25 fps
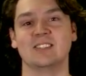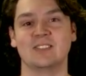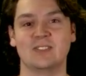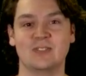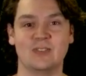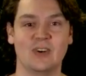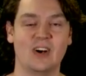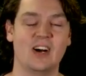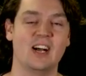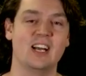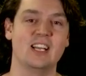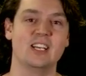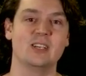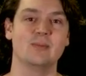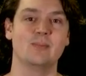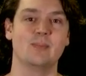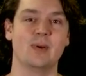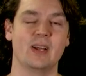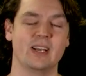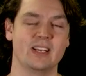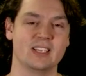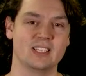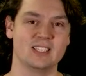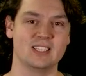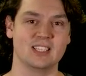find
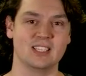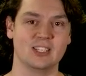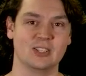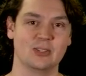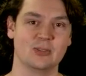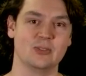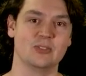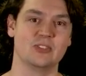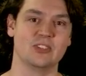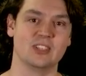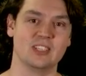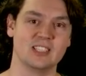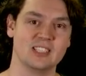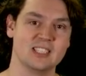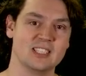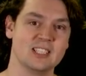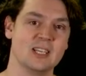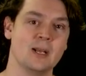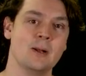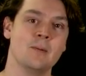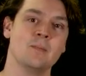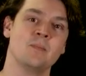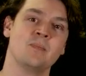better solutions.